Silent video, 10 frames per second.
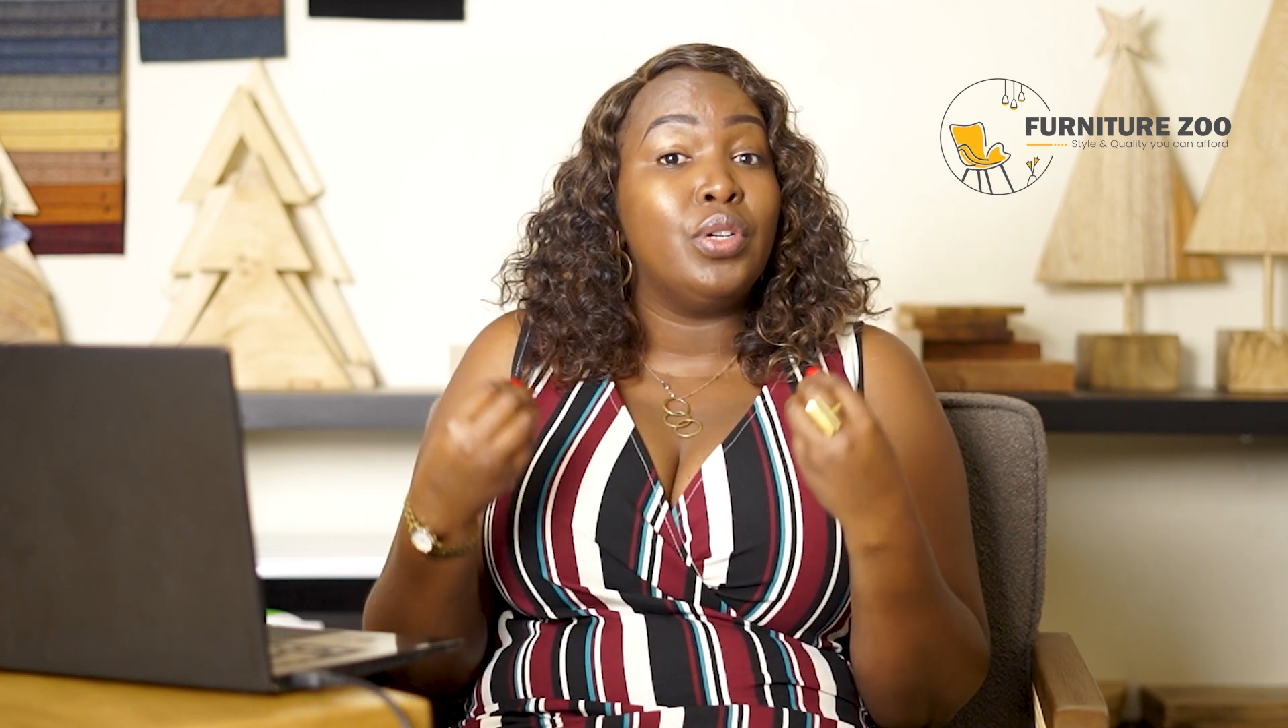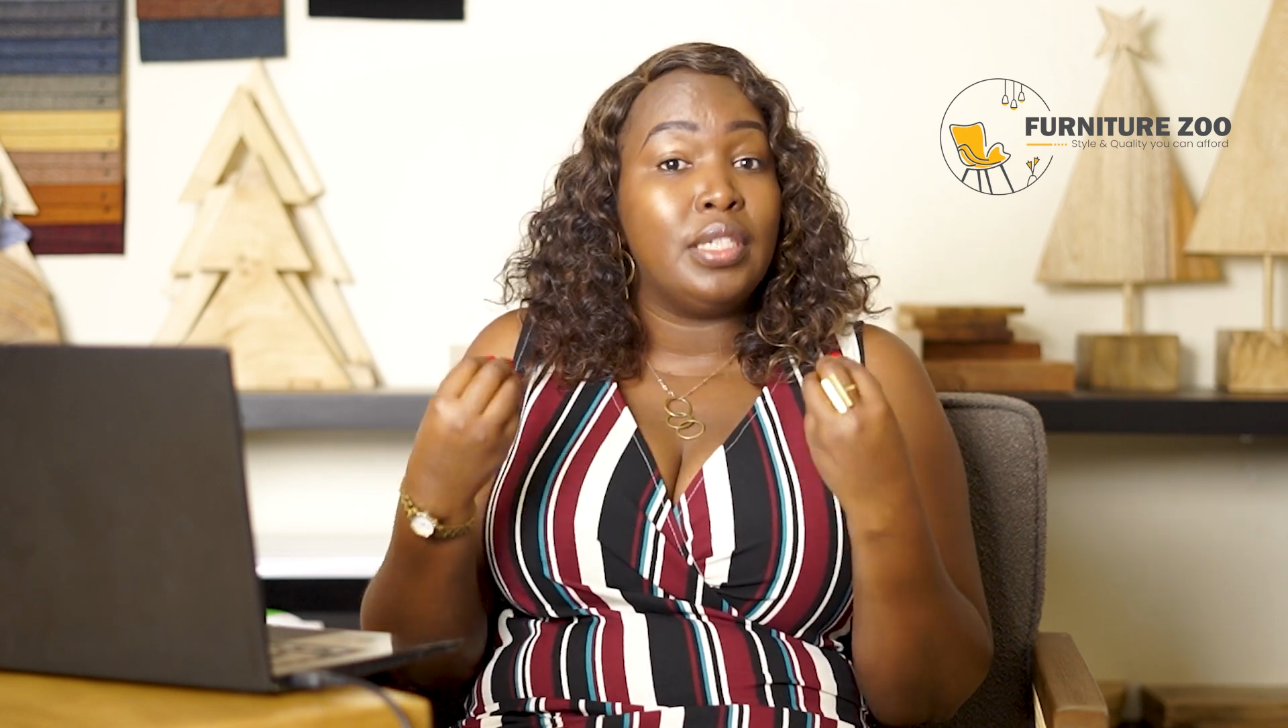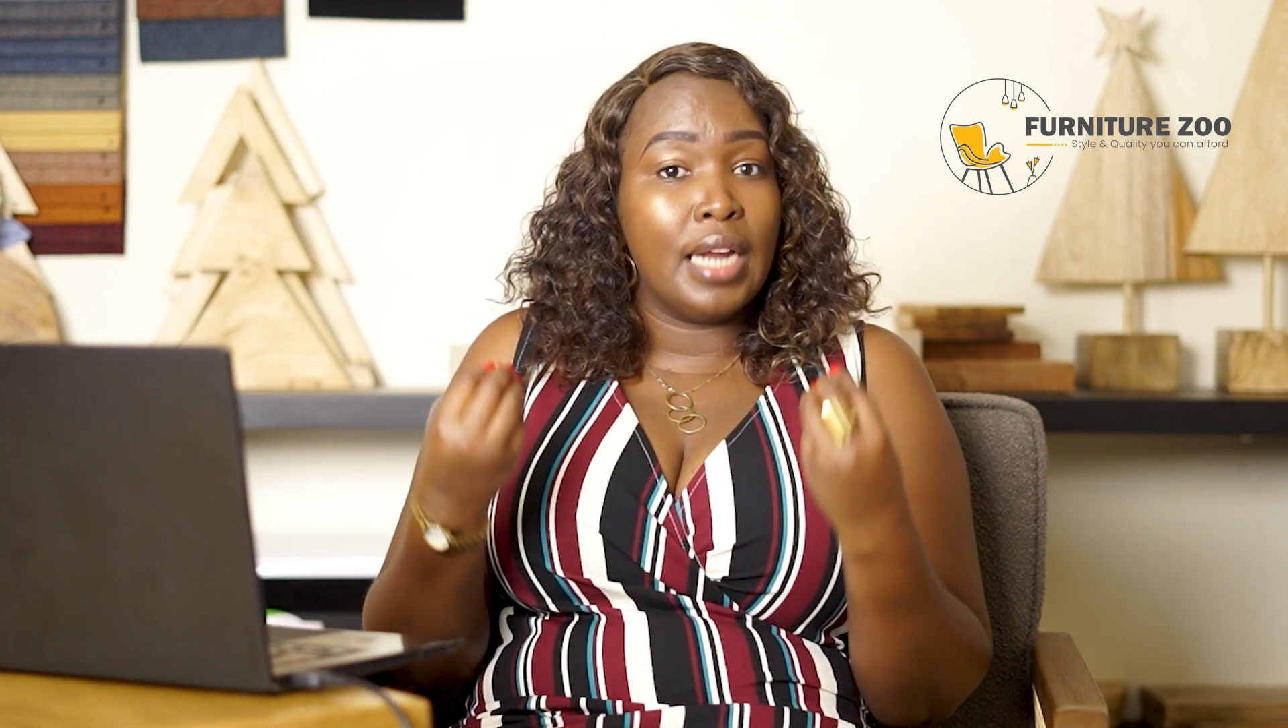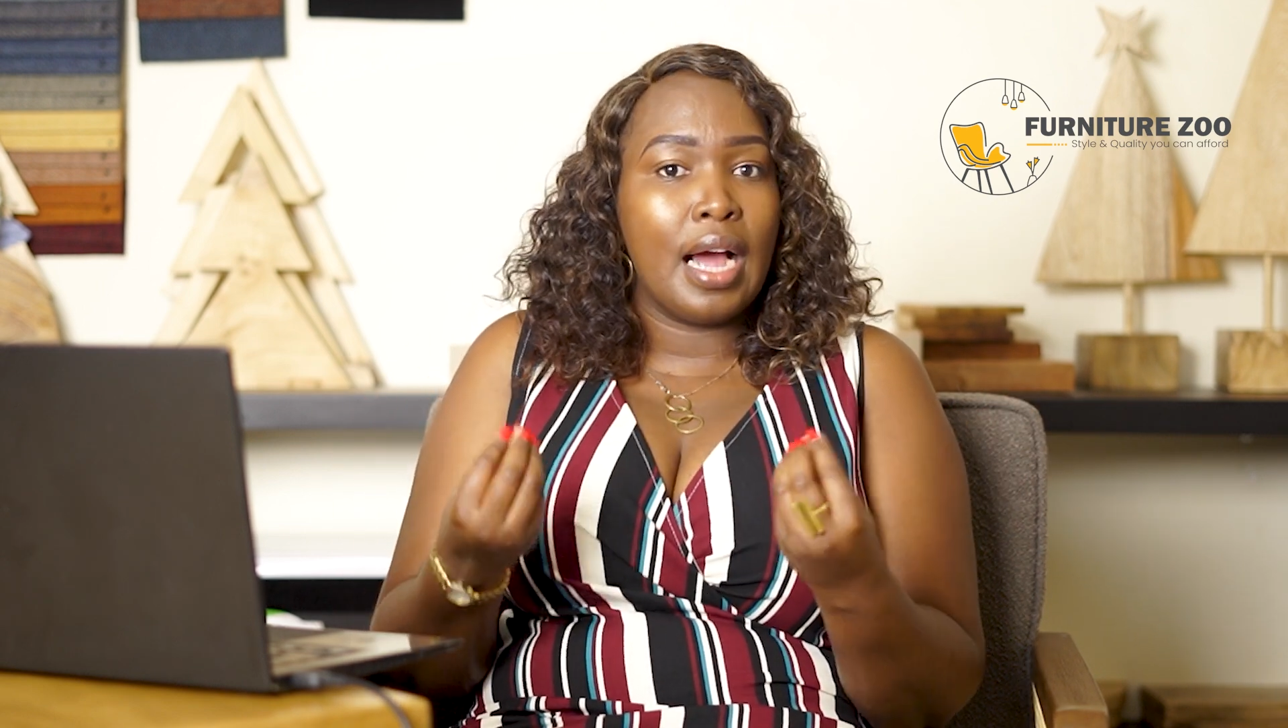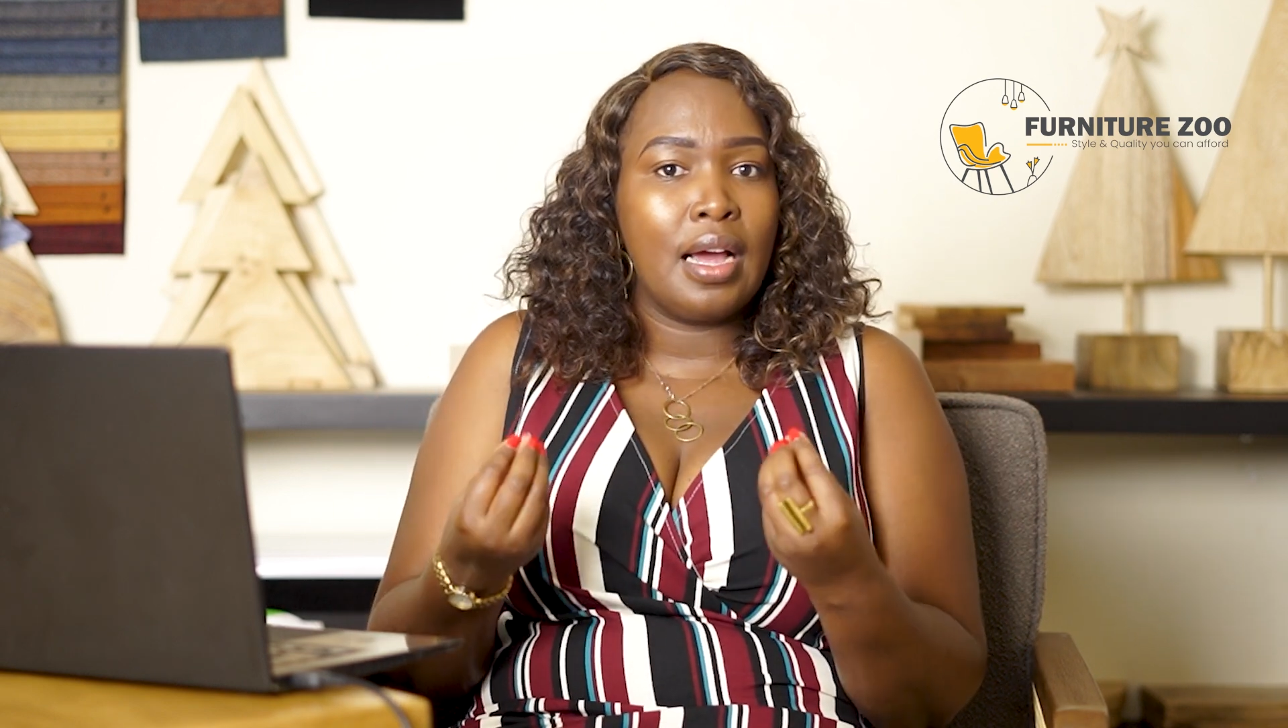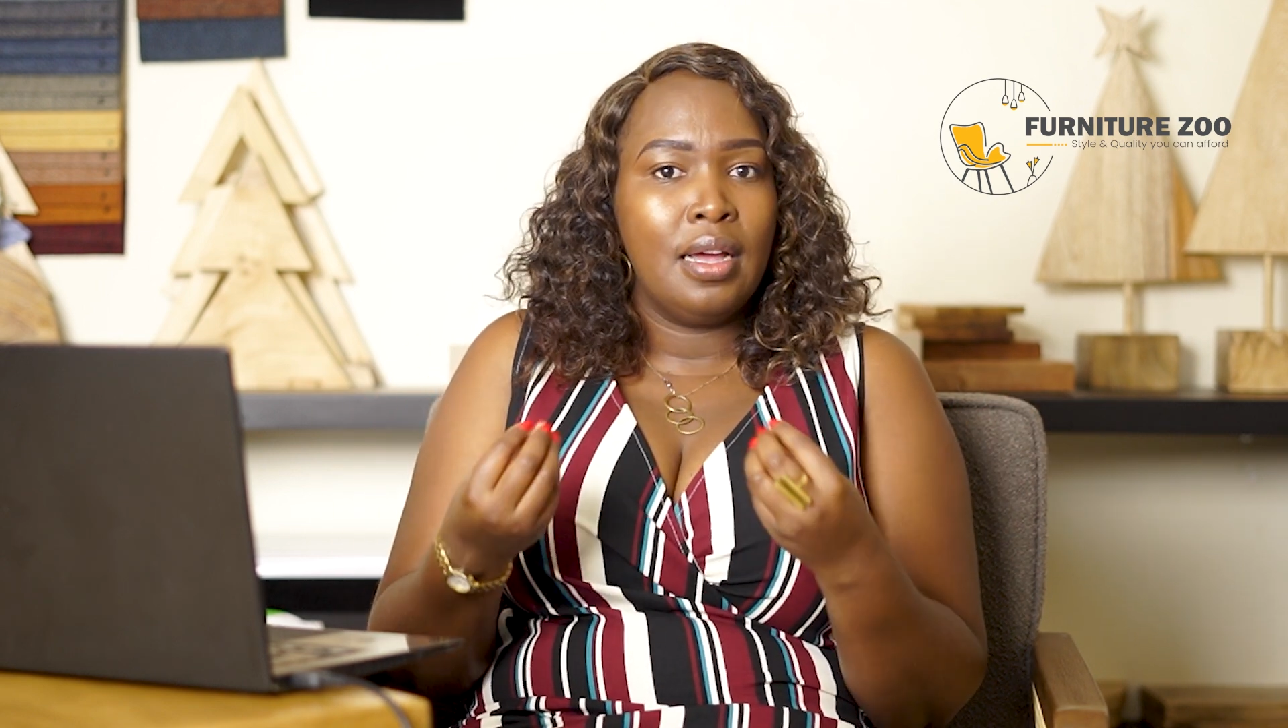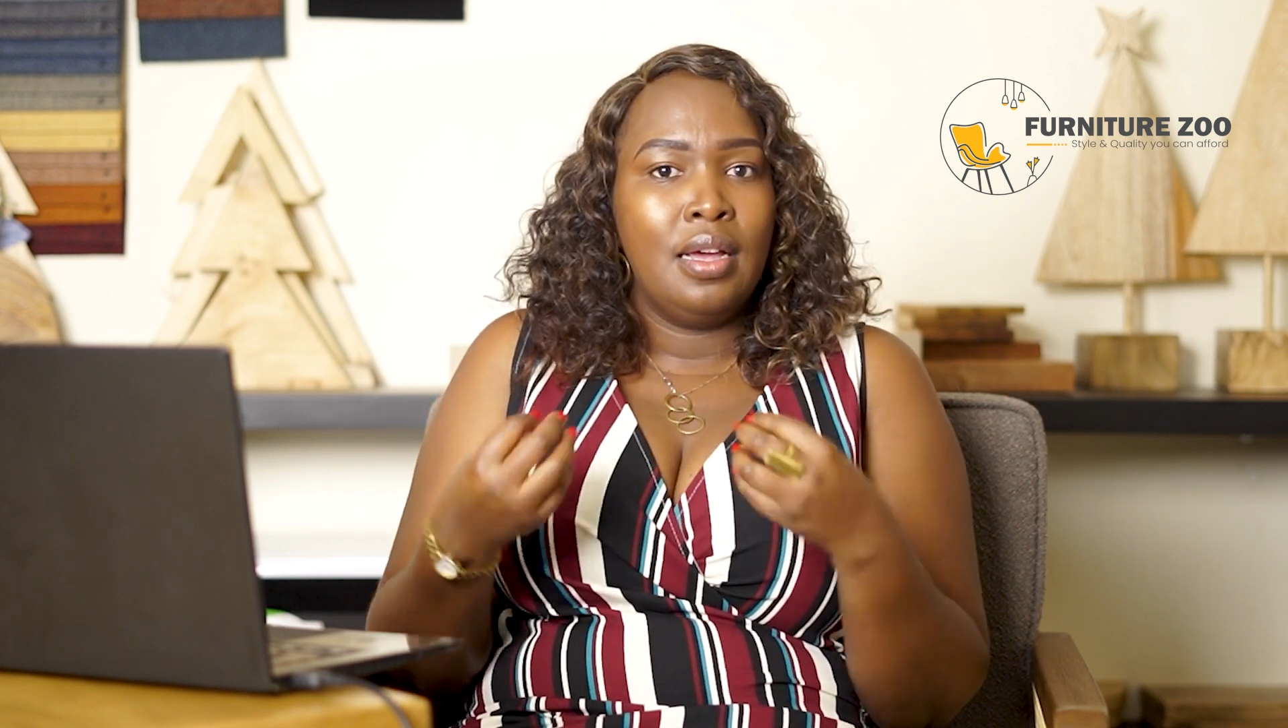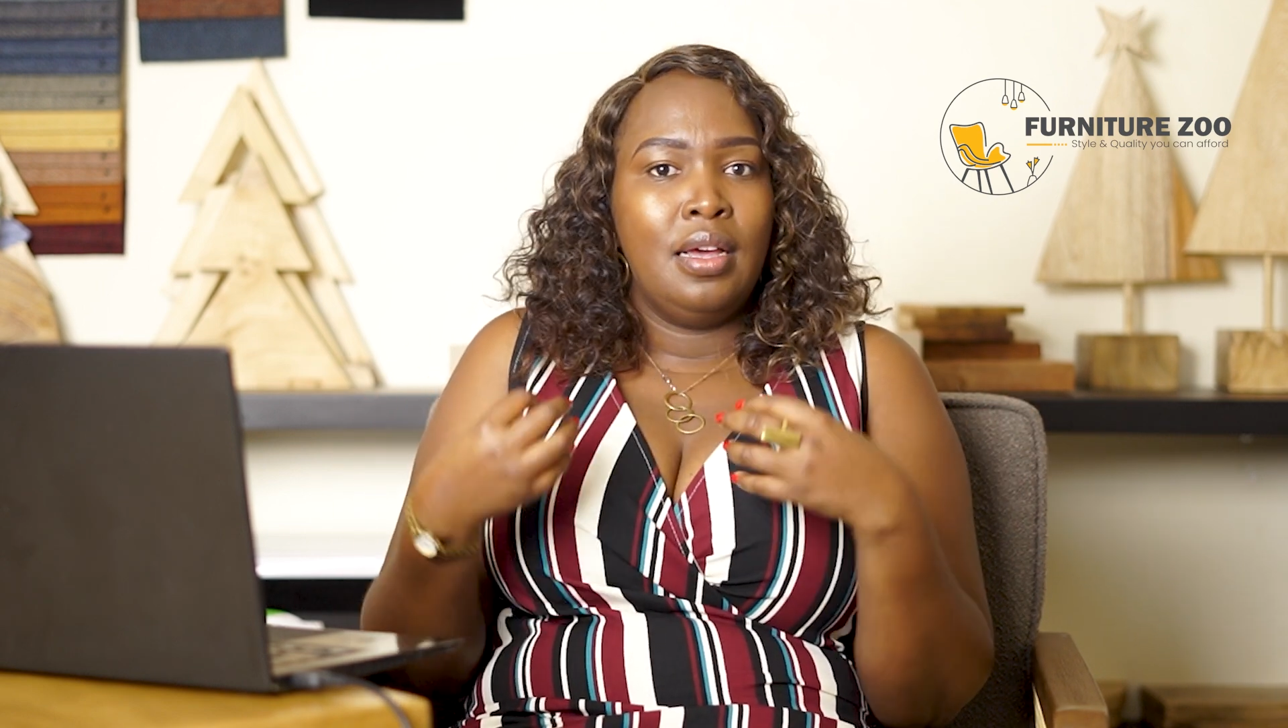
dark